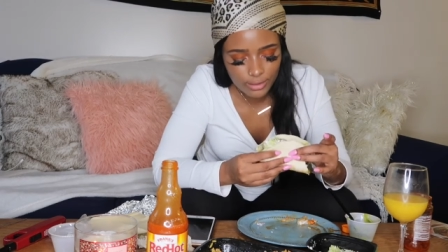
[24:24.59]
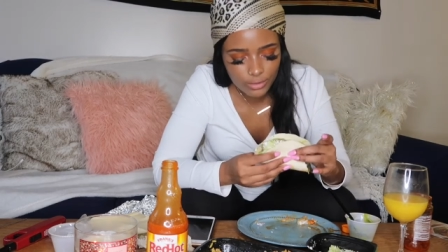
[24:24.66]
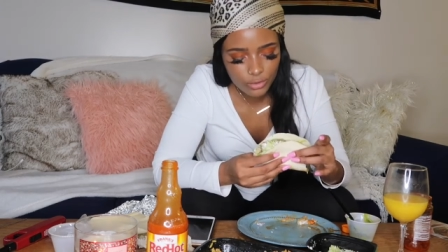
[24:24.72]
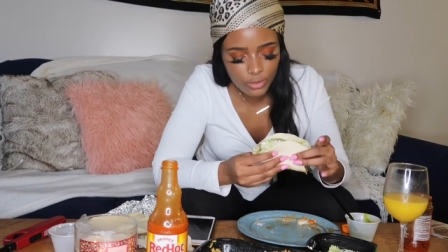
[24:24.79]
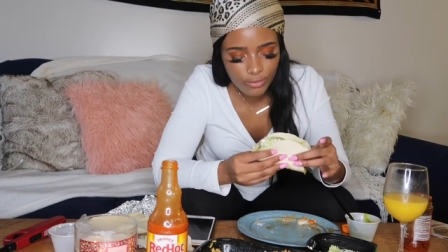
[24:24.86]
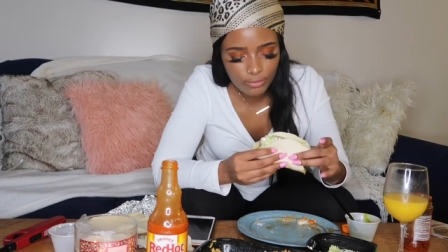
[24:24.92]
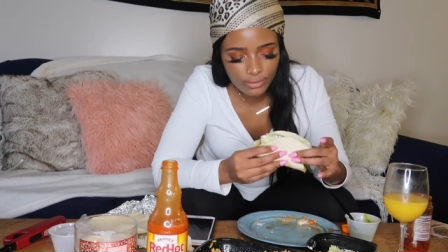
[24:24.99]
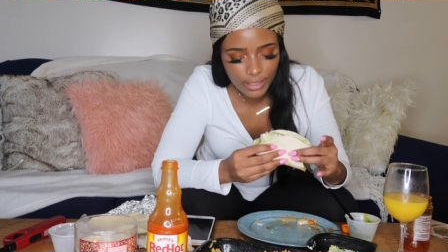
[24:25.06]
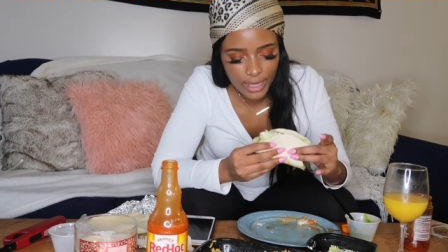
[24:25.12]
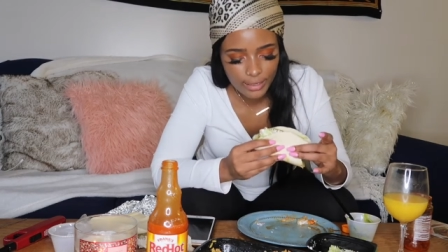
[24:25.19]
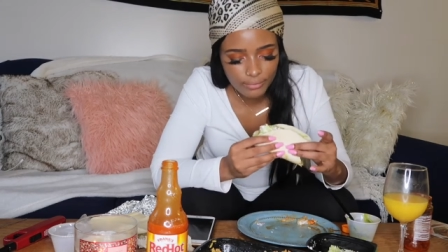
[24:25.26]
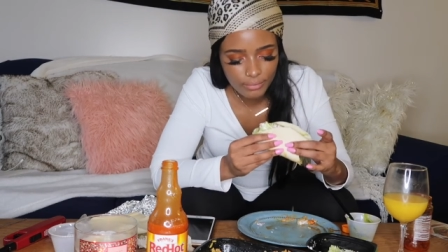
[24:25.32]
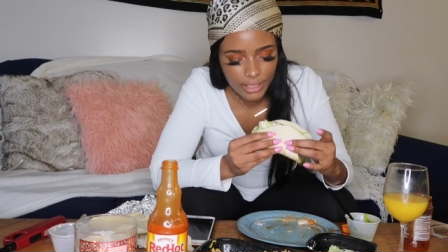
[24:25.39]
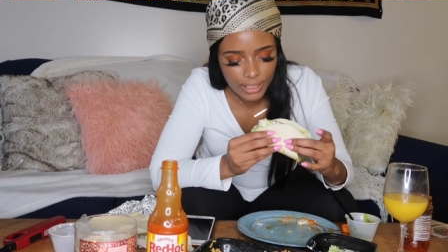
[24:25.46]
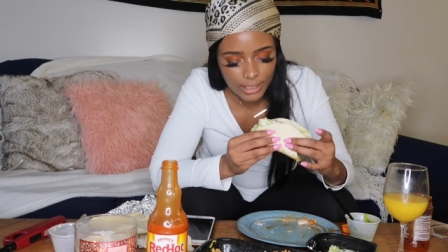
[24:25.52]
sort of
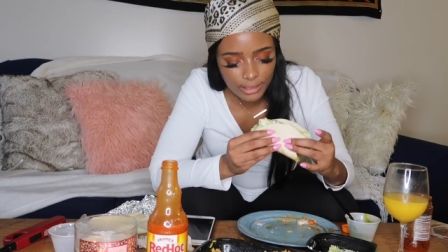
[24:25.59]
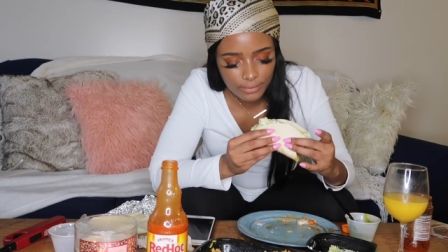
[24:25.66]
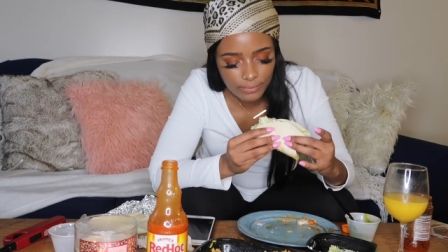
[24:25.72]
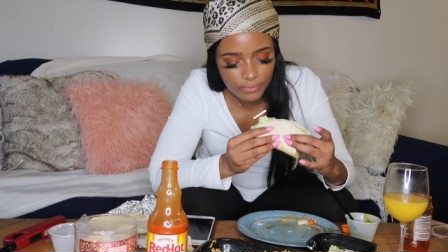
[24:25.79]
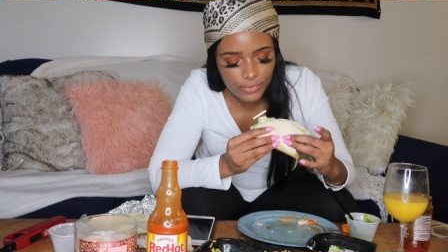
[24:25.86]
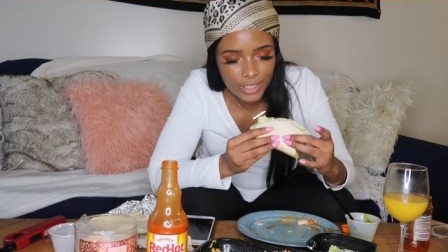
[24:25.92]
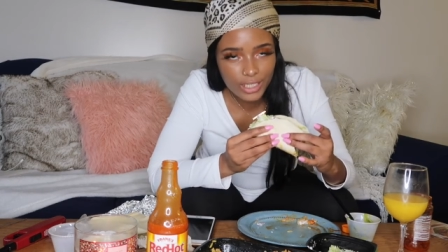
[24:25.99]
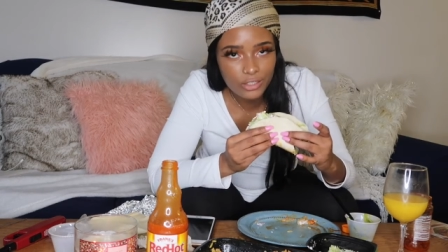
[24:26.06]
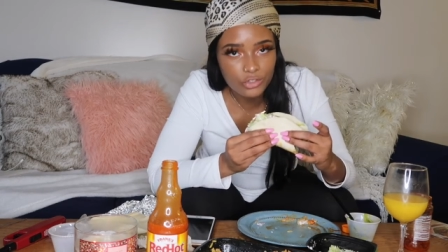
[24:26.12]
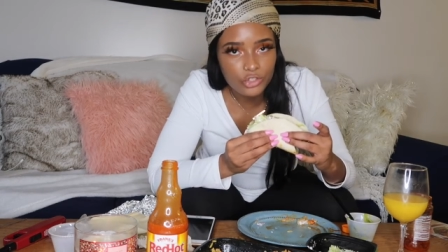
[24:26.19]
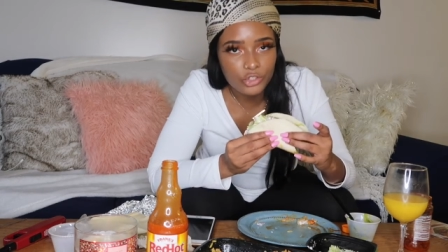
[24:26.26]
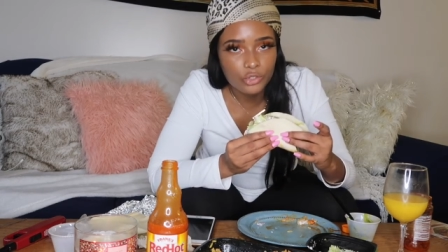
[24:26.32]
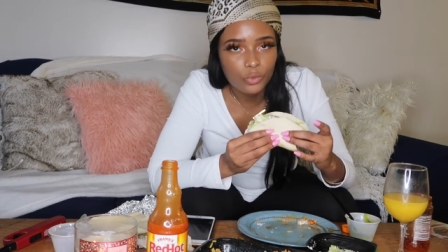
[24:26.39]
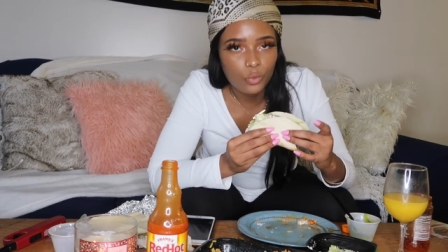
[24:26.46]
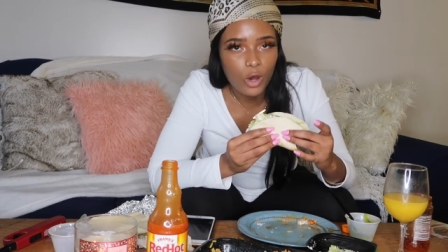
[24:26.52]
led me
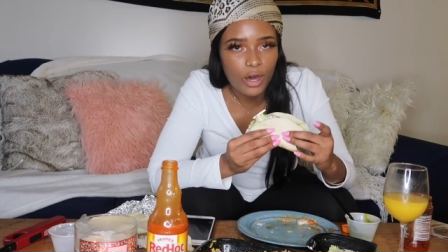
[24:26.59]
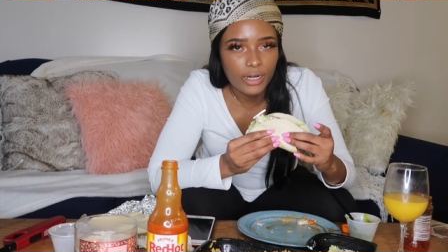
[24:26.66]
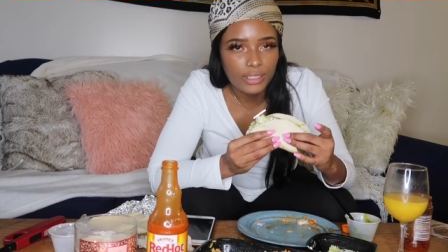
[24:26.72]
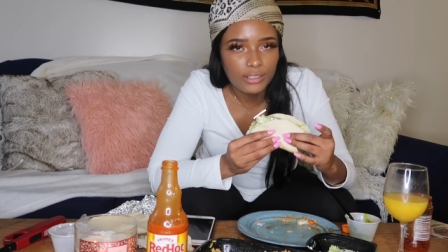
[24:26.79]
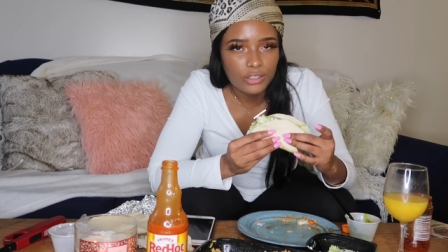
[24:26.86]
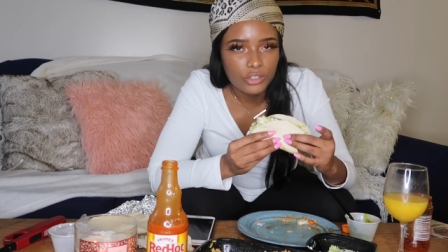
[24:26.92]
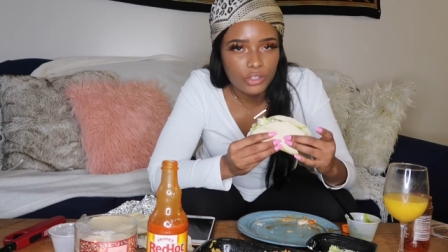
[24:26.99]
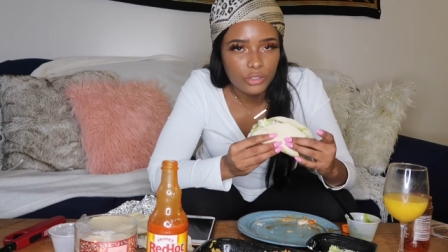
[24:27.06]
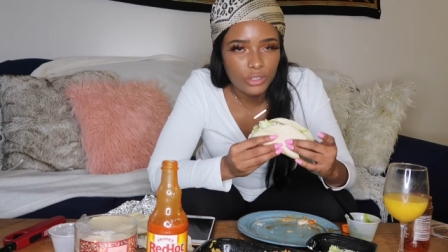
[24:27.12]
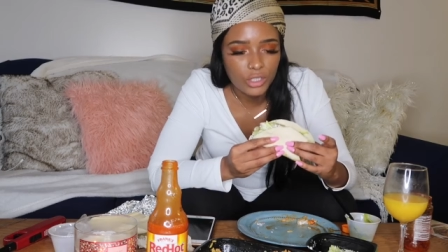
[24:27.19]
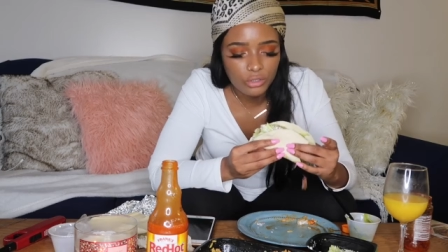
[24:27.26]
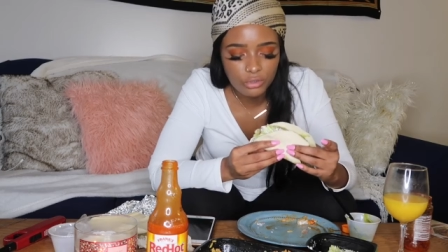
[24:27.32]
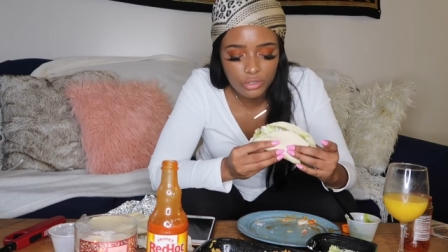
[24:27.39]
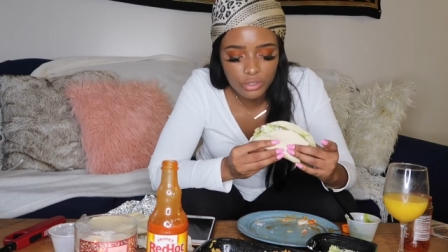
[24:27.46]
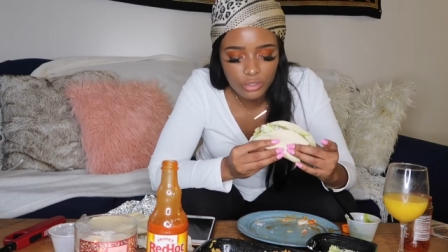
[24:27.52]
into wanting to do
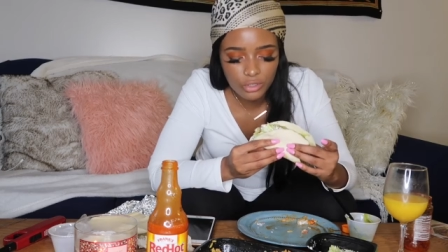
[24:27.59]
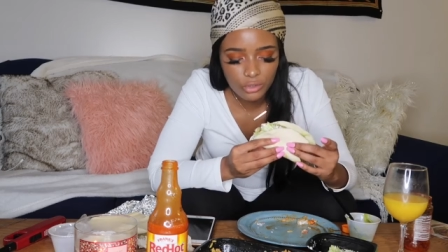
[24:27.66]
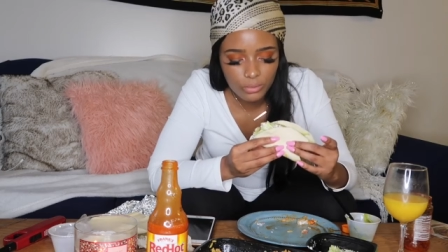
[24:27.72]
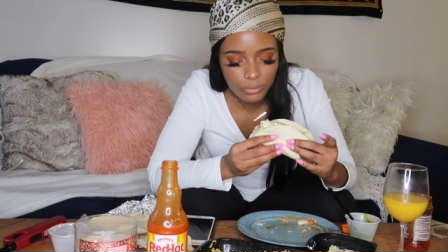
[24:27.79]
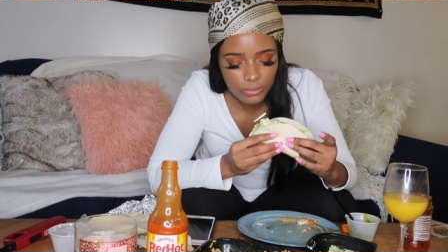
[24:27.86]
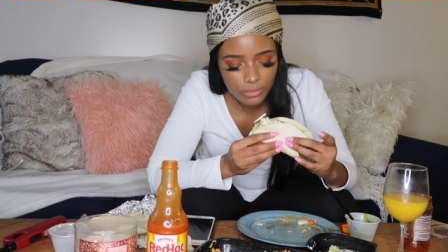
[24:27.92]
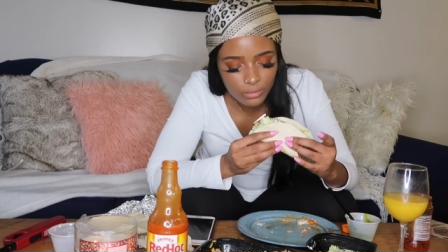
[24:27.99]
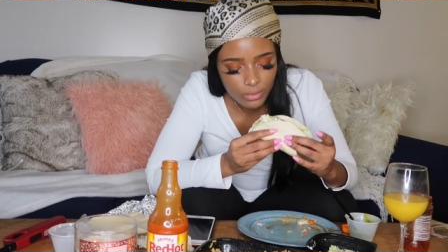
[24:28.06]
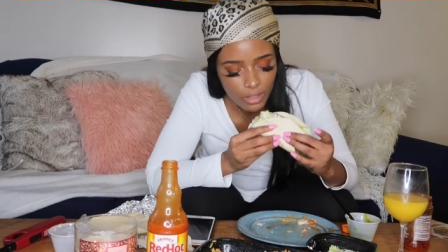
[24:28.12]
YouTube.